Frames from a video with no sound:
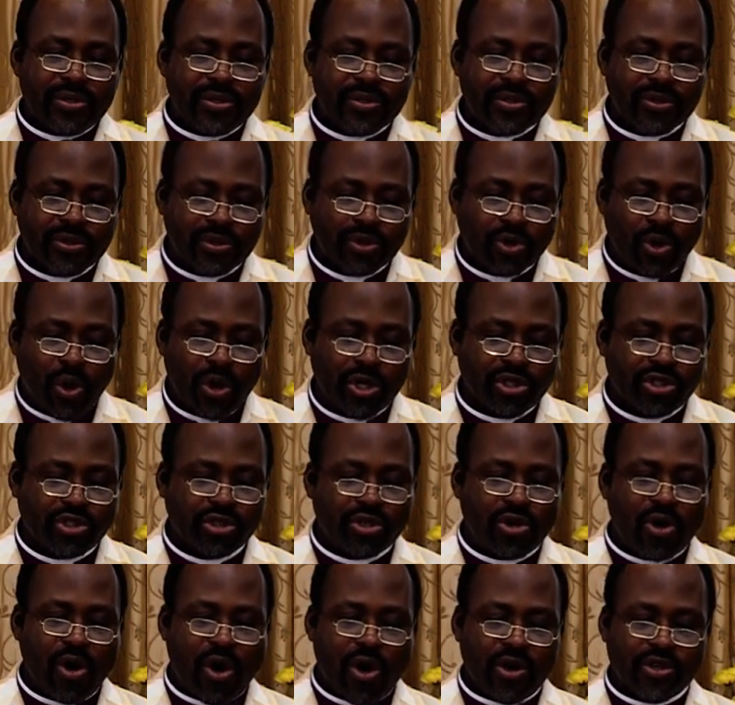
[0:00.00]
to
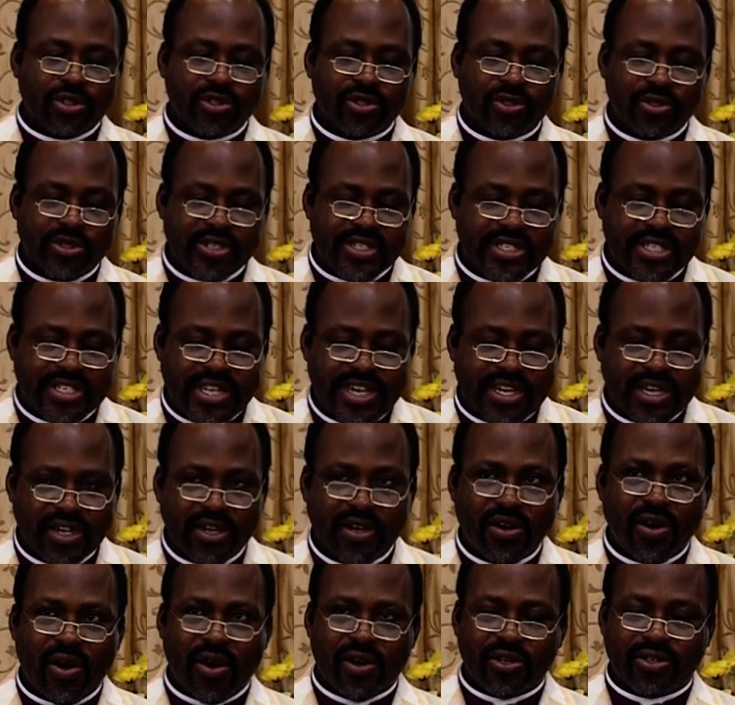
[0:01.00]
touch God, to
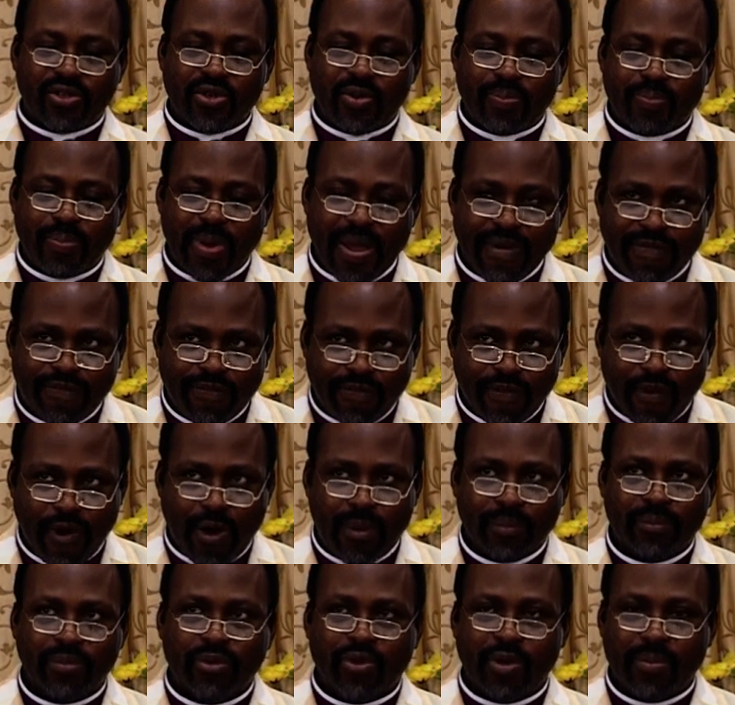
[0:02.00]
seek God, to
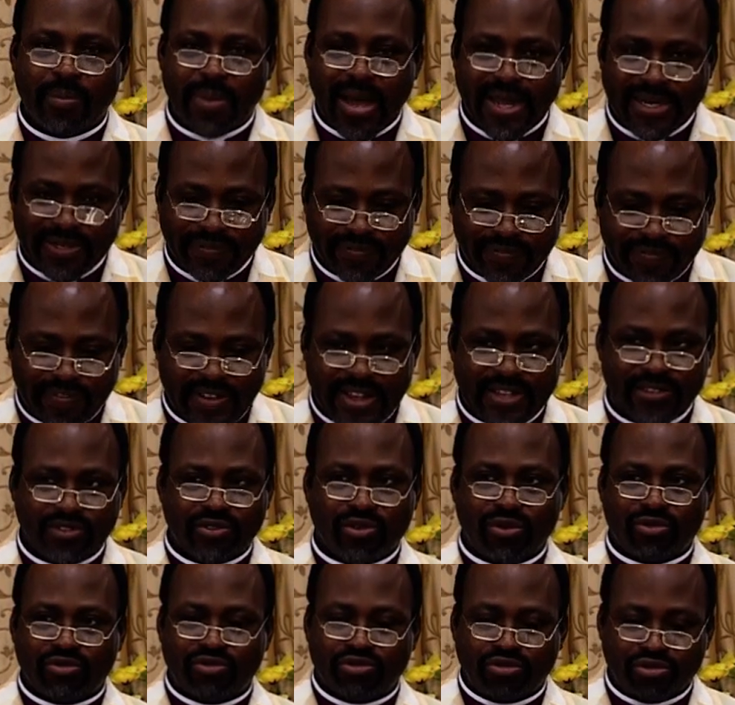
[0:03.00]
perform, to
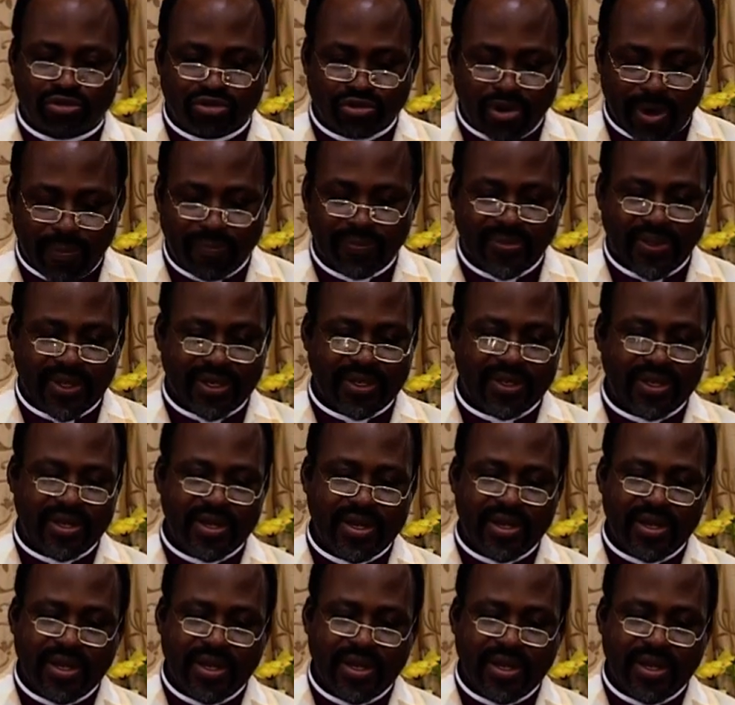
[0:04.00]
manifest, to do something.